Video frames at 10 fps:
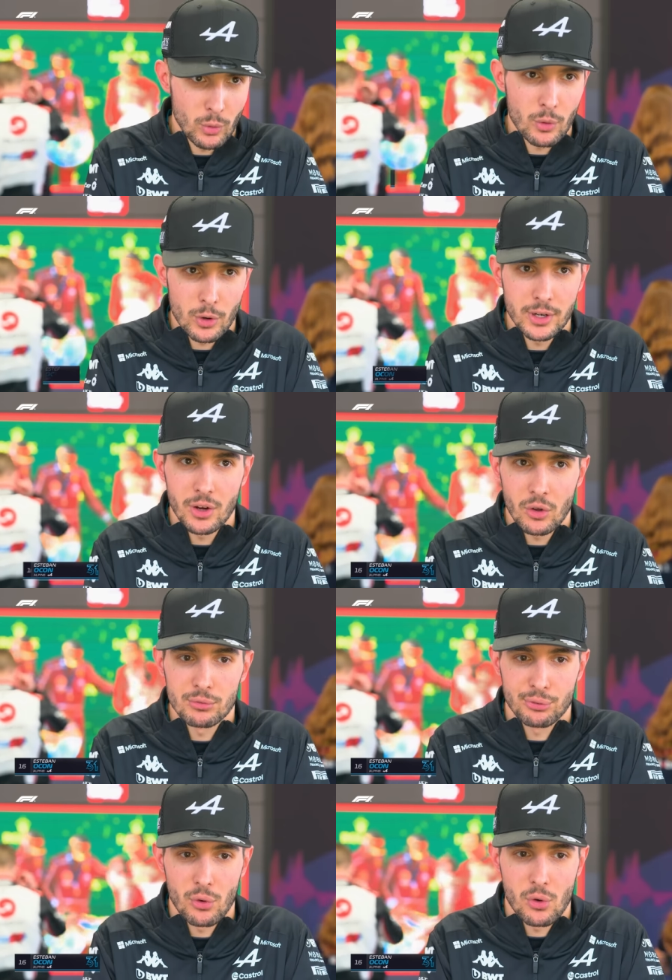were running on
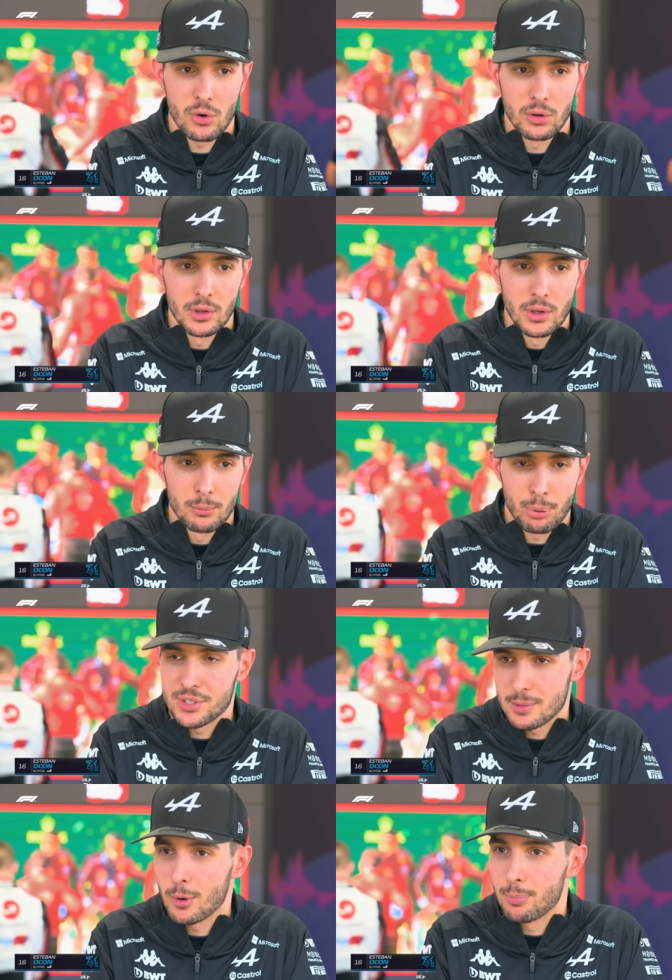for
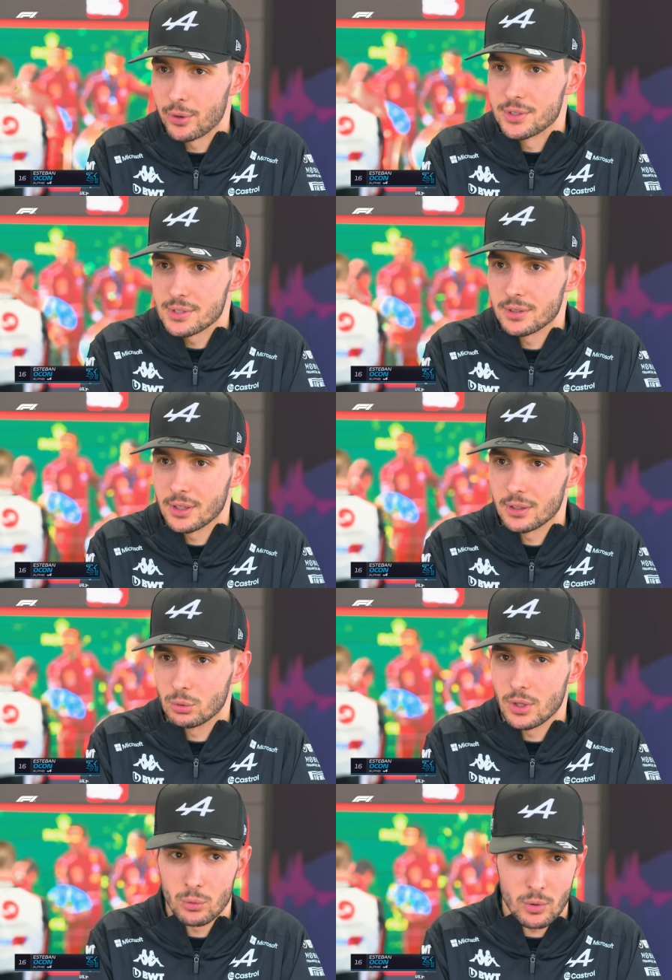possible points uh,
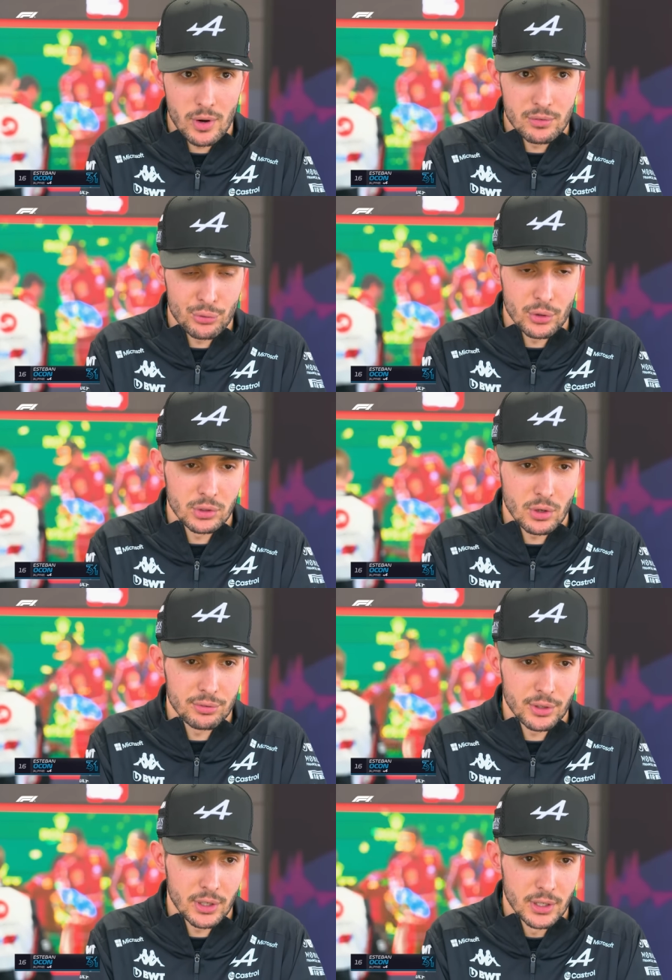today. We were in front
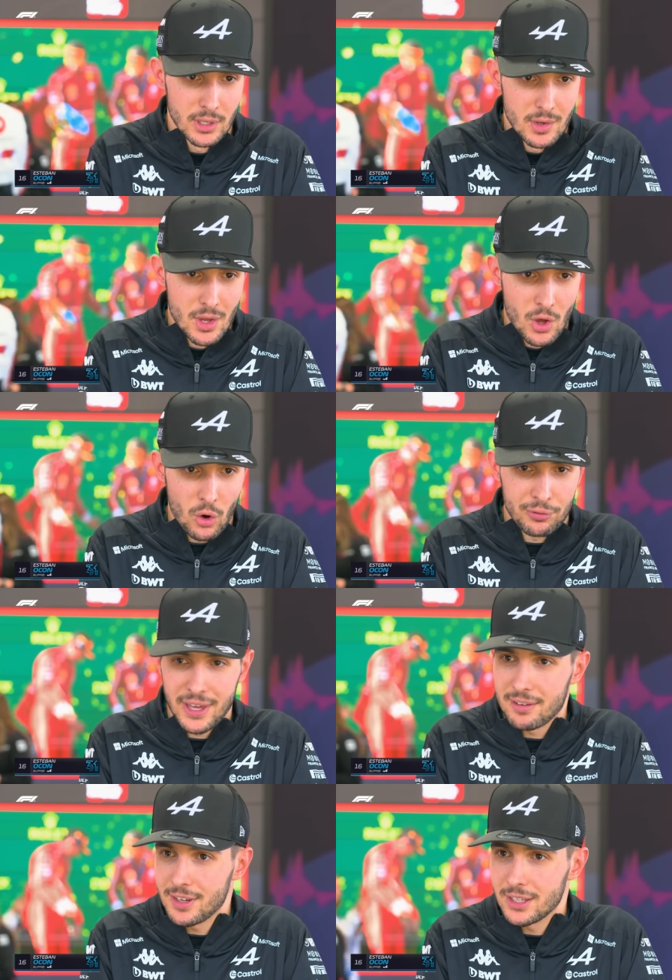of uh, of
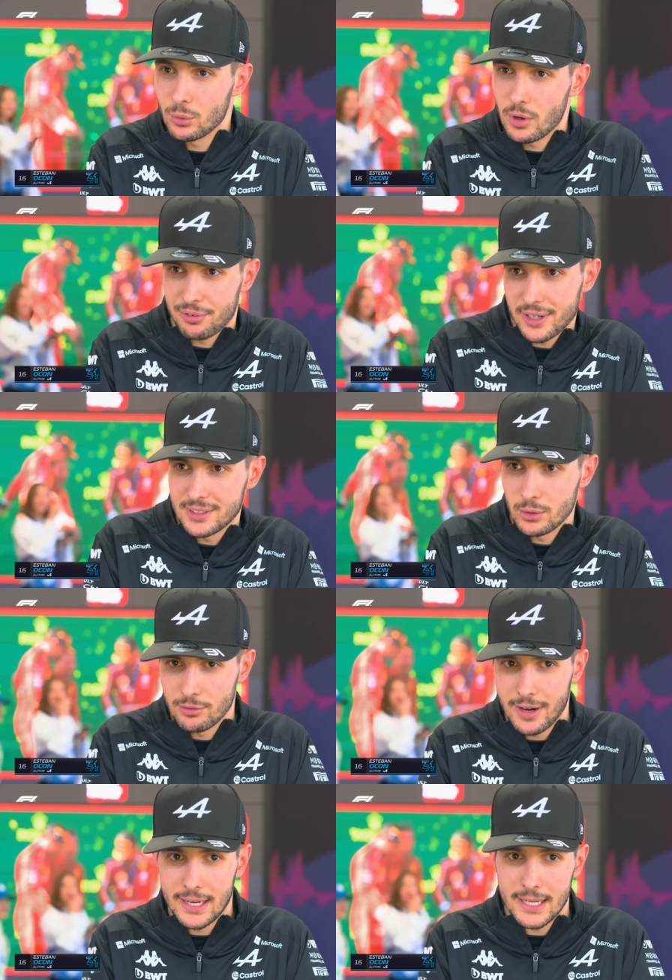Kevin. We were fighting
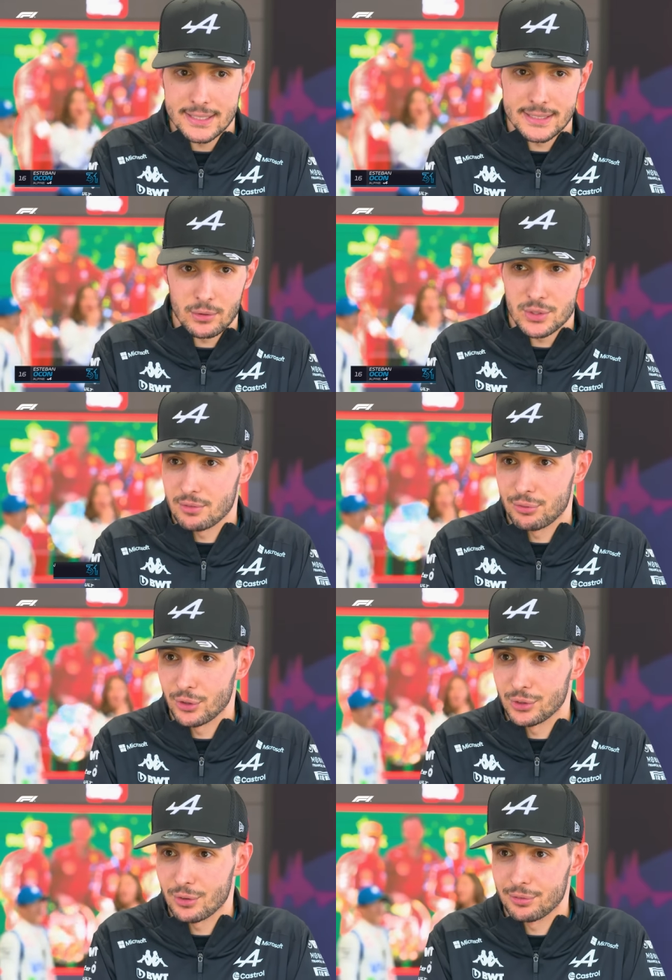with Alex. I was in
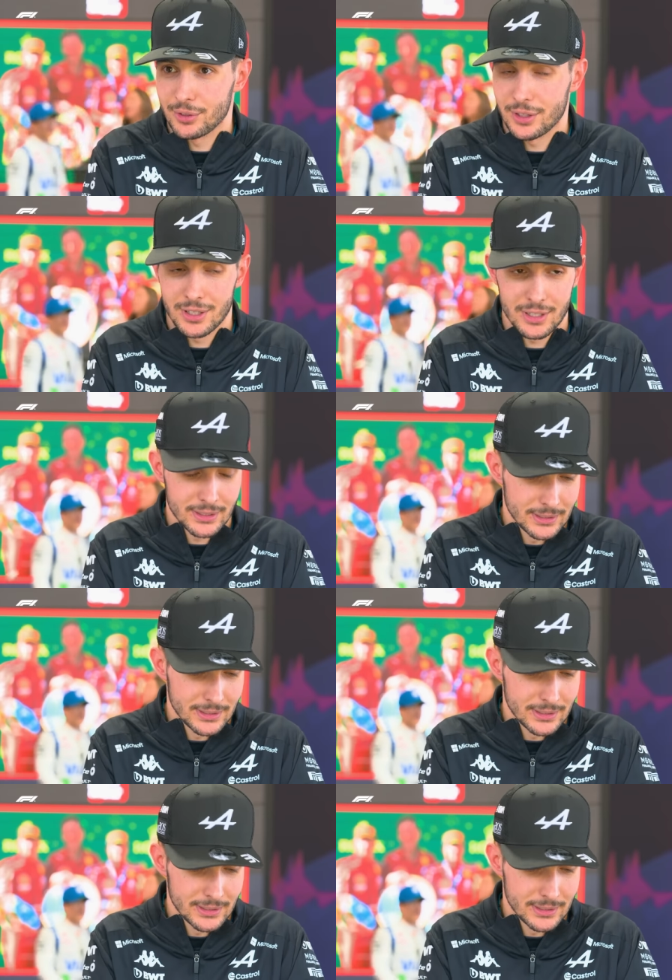front of. Uh,